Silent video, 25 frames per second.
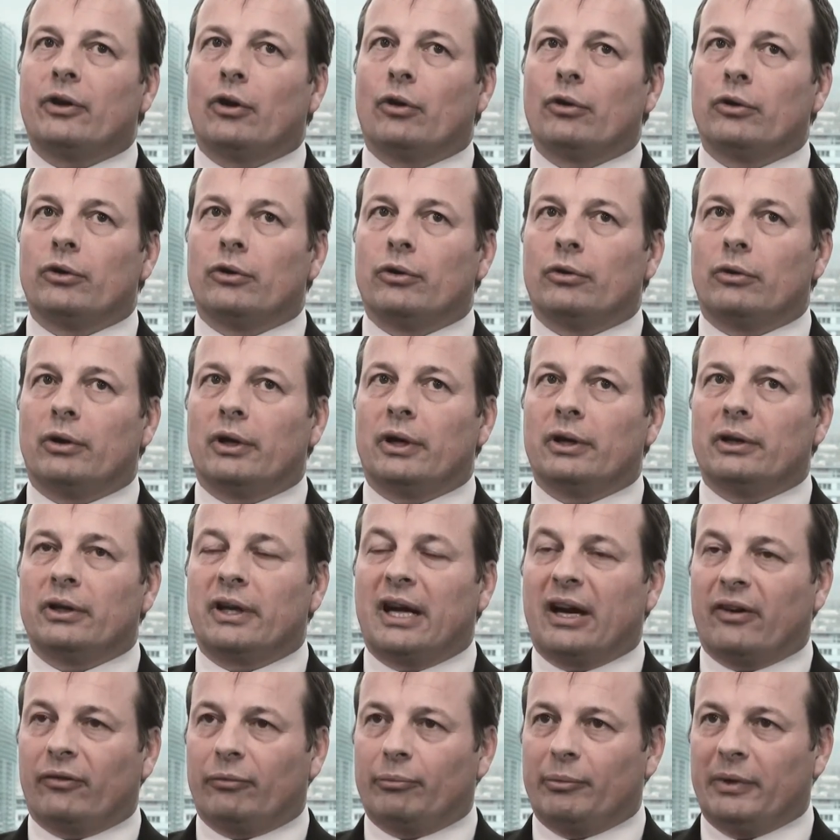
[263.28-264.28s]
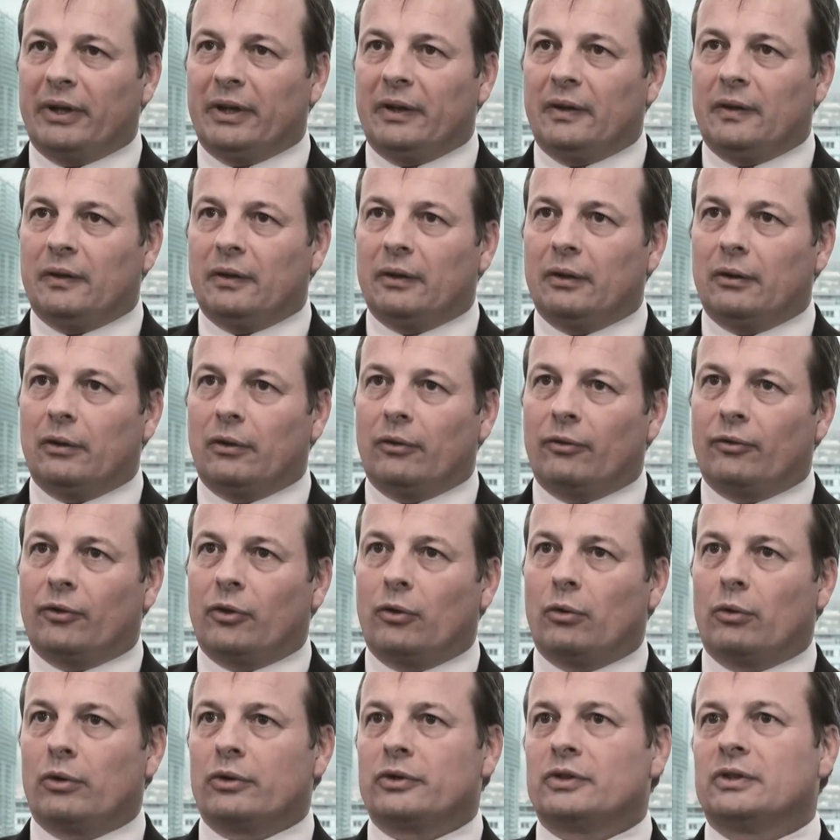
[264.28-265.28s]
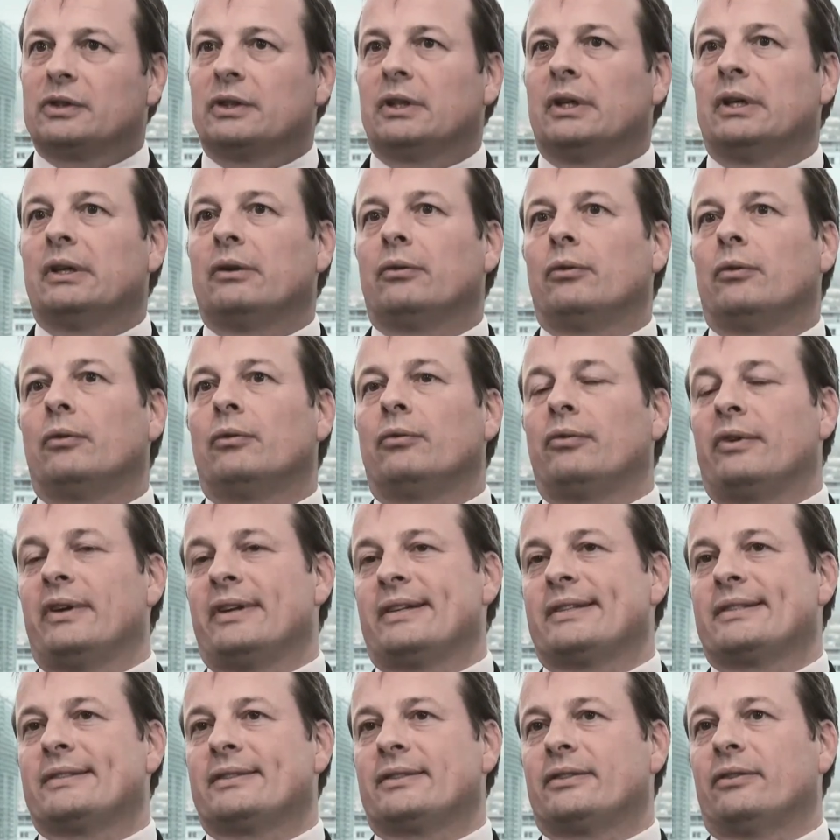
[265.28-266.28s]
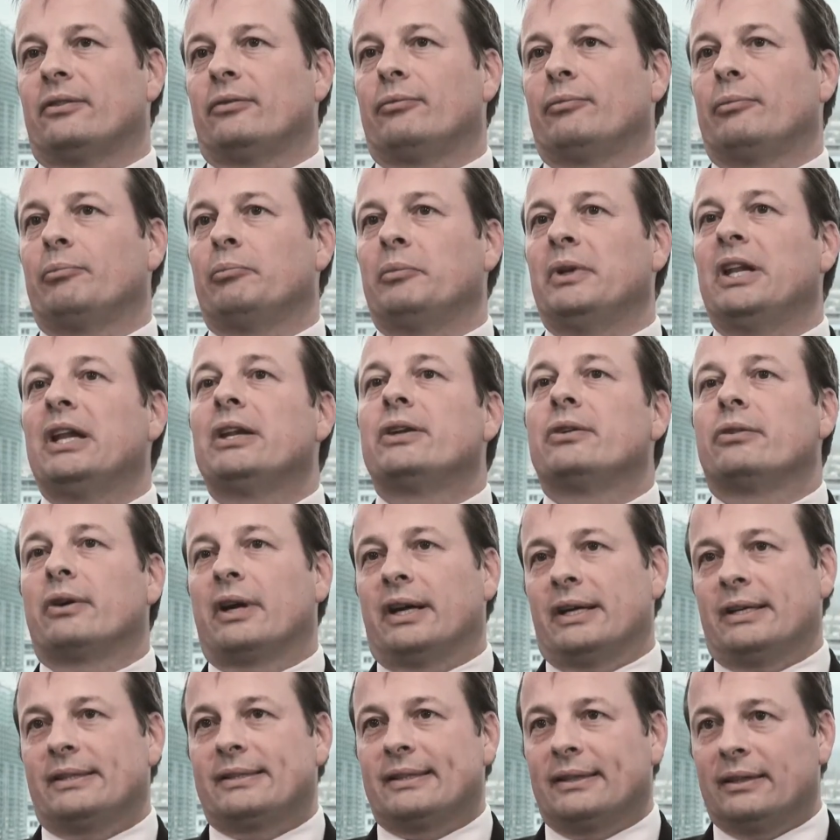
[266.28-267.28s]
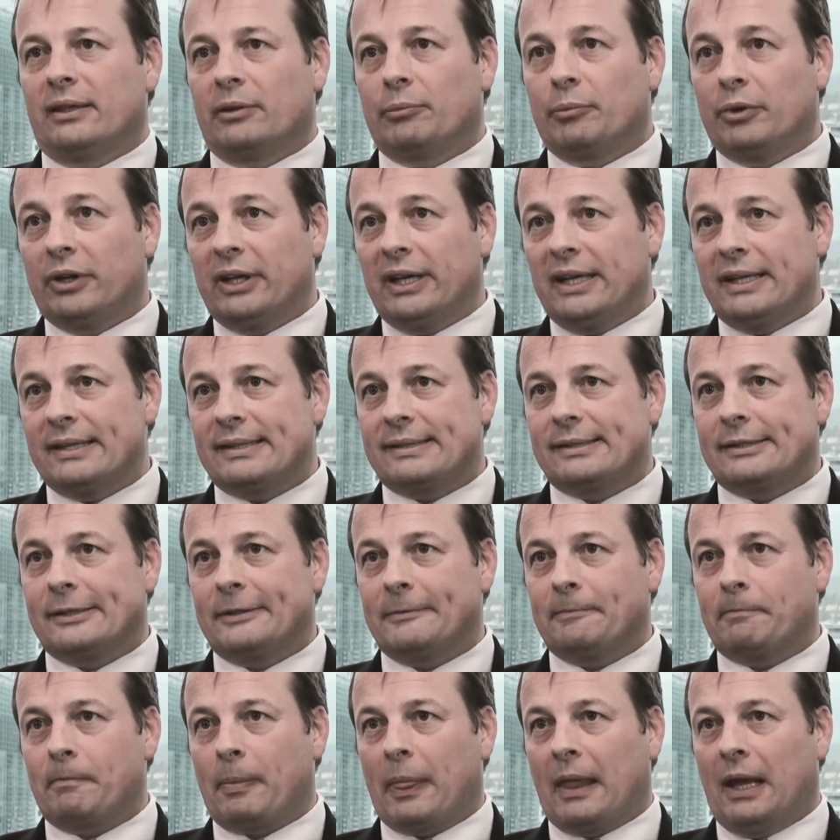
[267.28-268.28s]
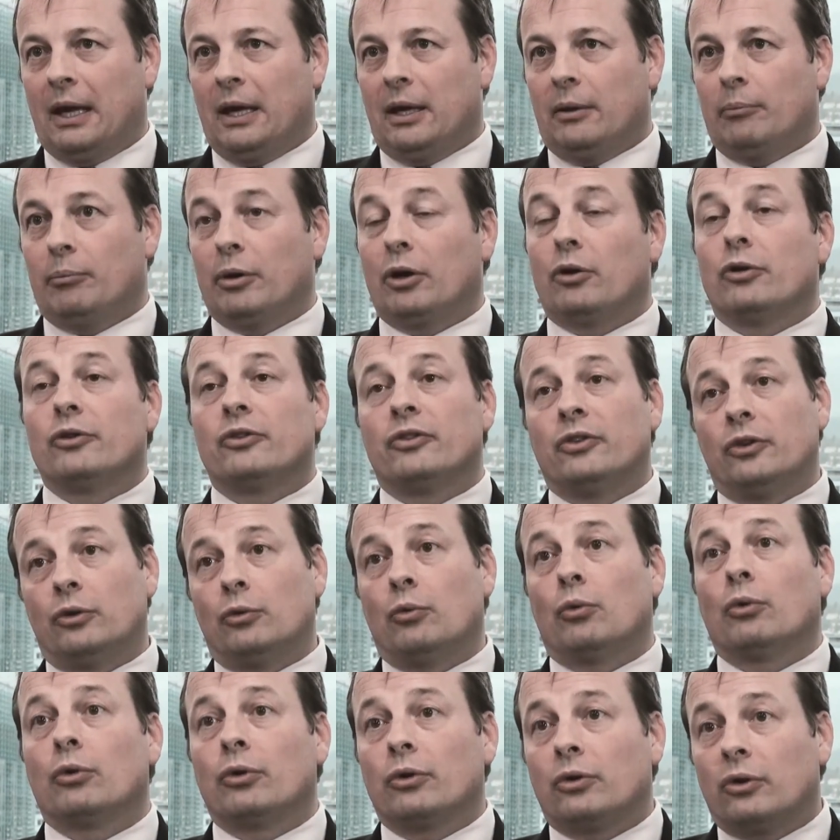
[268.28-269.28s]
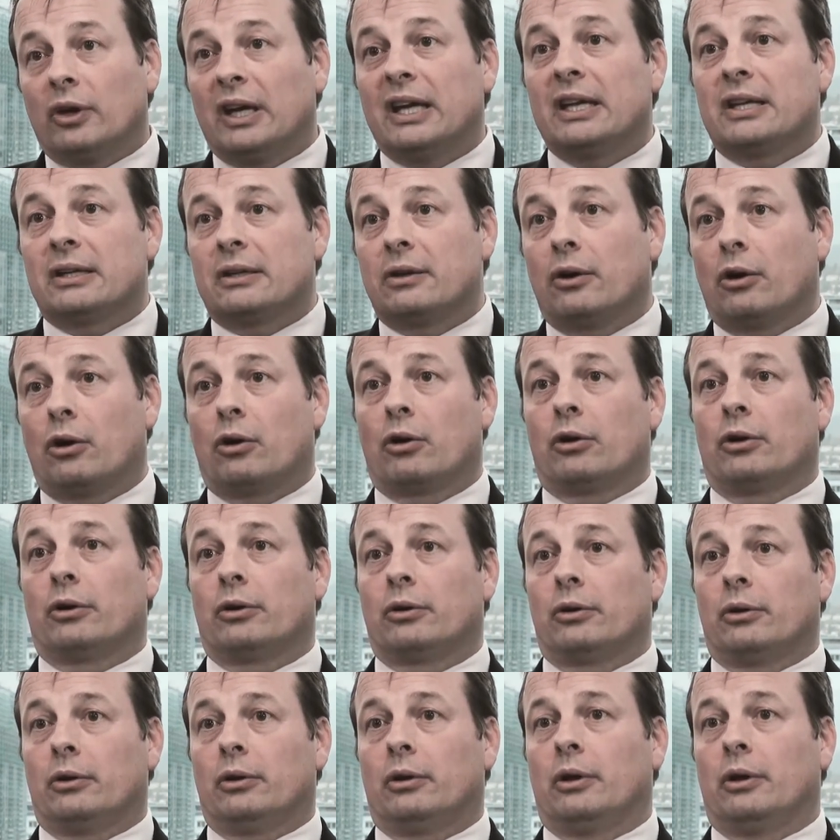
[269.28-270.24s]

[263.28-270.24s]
Honduran government, of course, risks of militarizing the police, because you want to hit hard.